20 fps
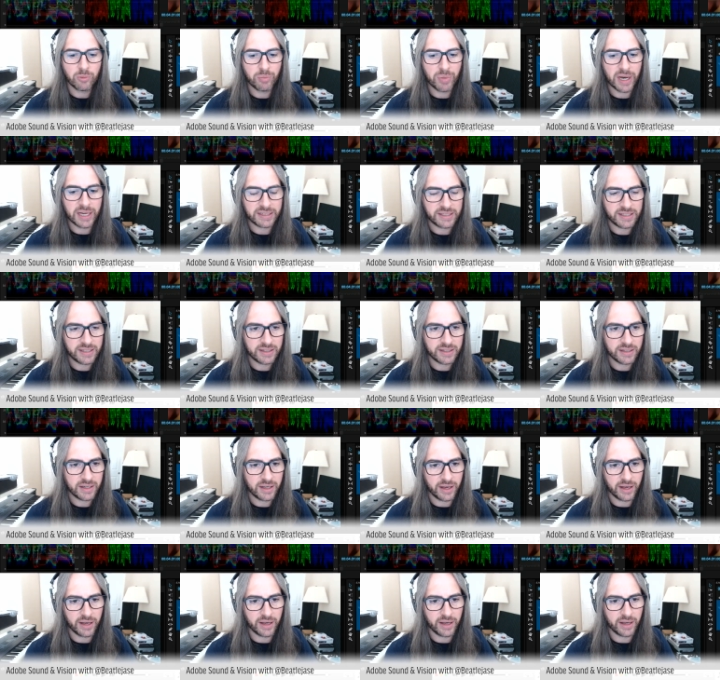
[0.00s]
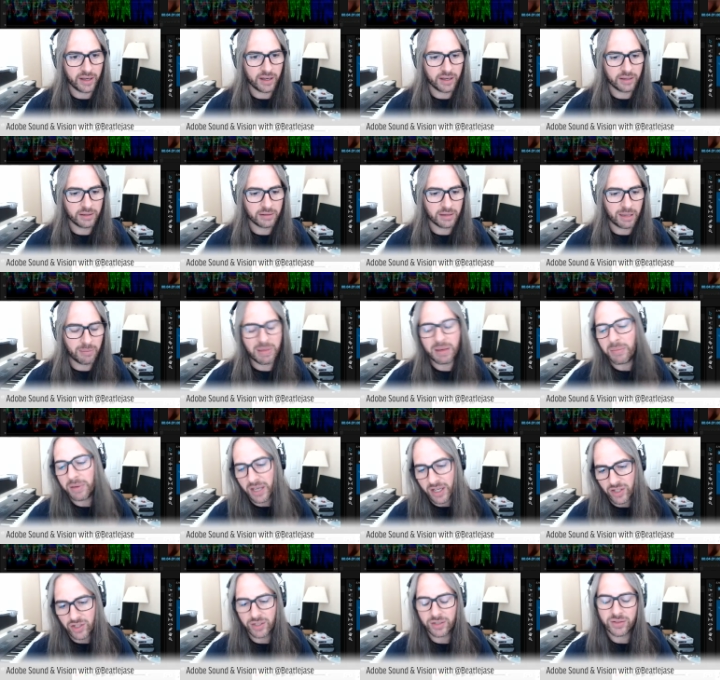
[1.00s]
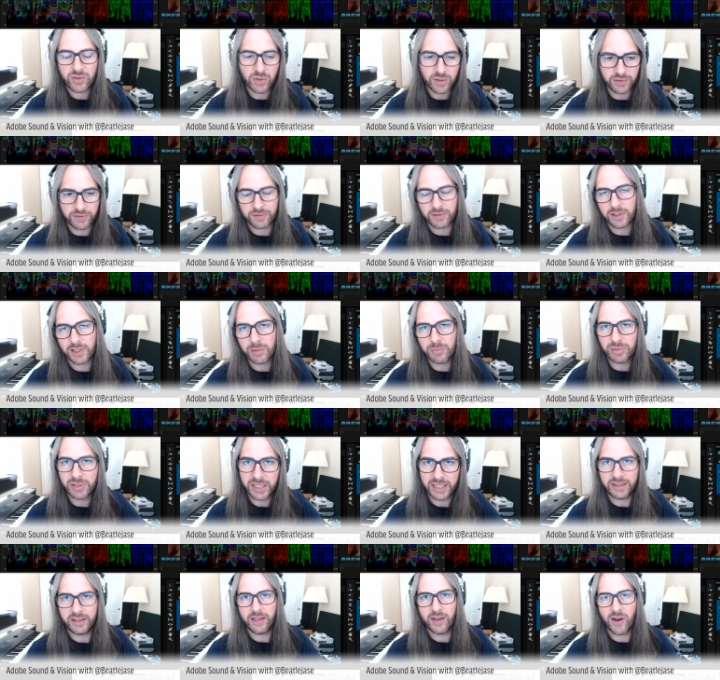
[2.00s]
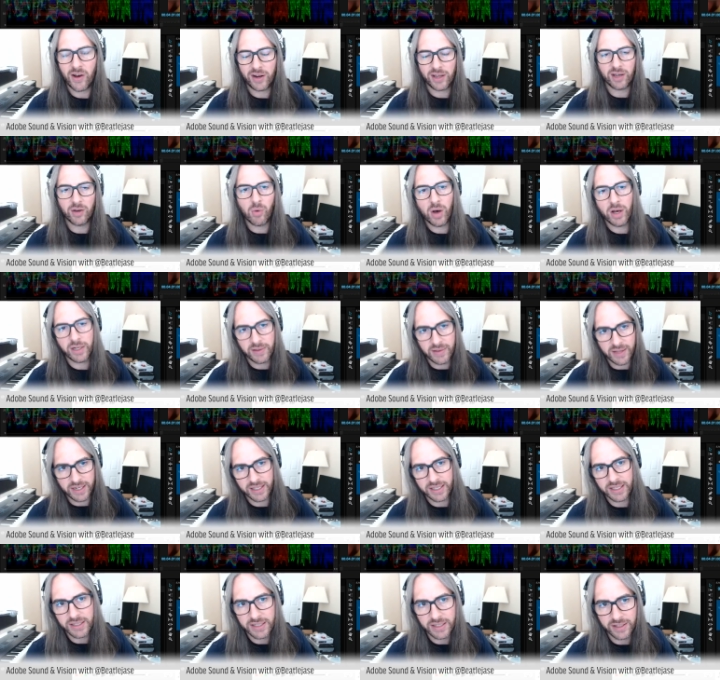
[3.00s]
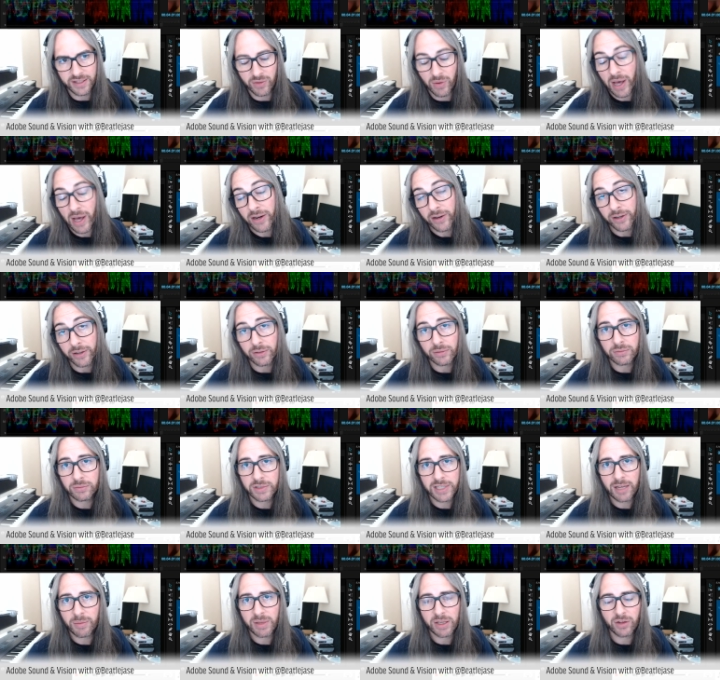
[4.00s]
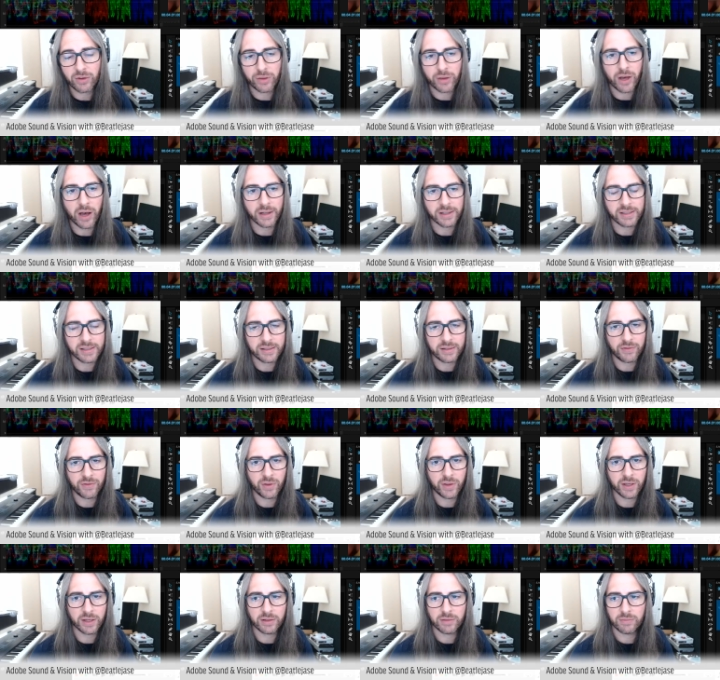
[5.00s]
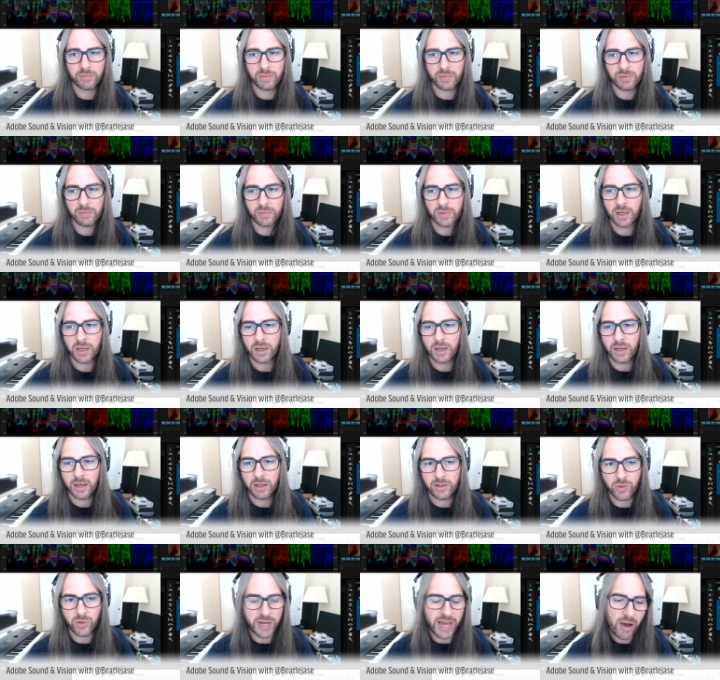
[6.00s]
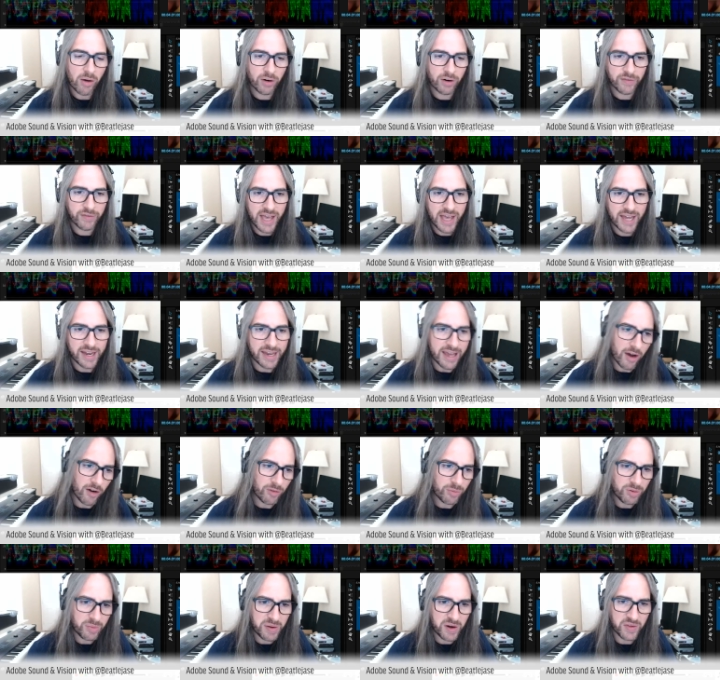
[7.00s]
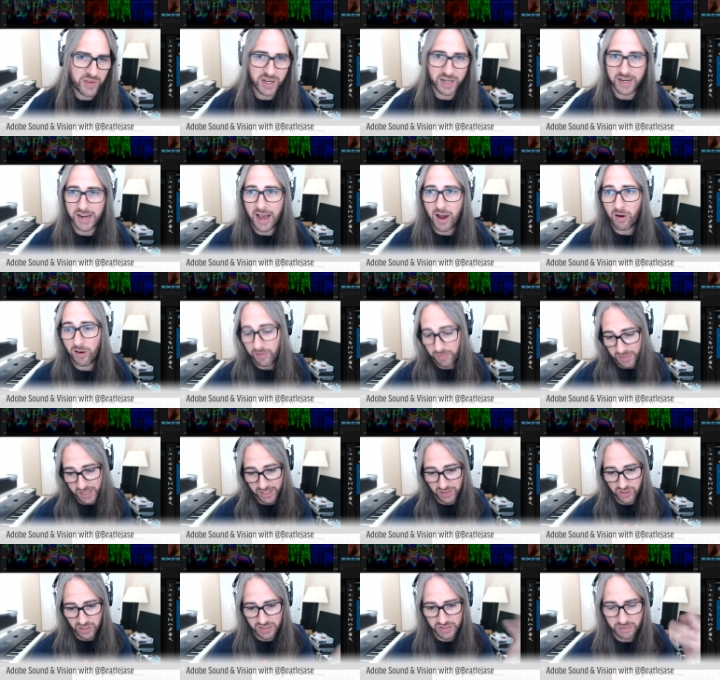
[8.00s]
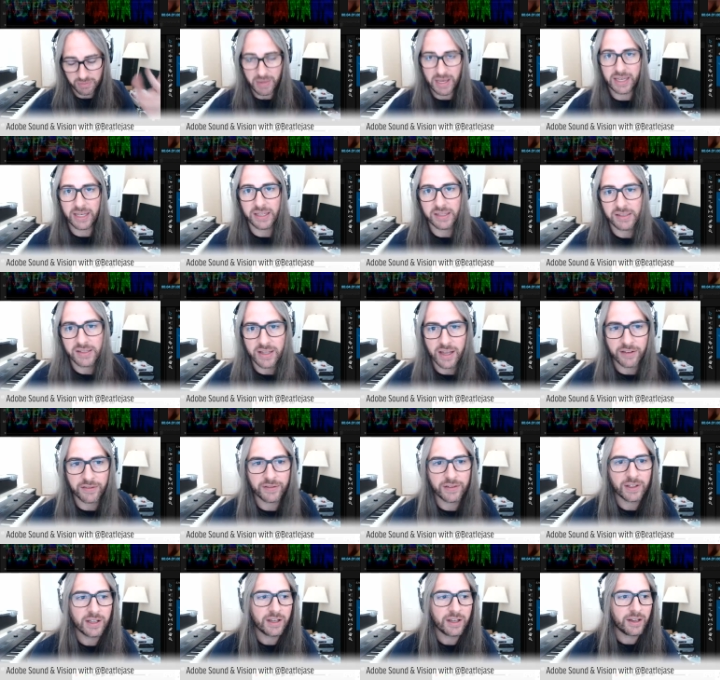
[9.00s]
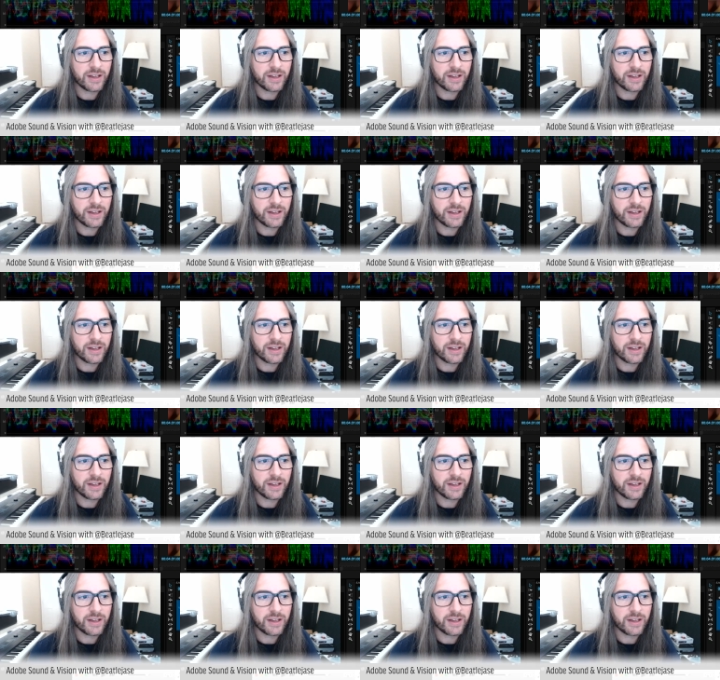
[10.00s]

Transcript: But, and maybe I should sort of complete the audio one and then continue. I don't know. Tell me your thoughts. If you think, do an hour of that, an hour of Premiere, and then an hour of me just making stuff.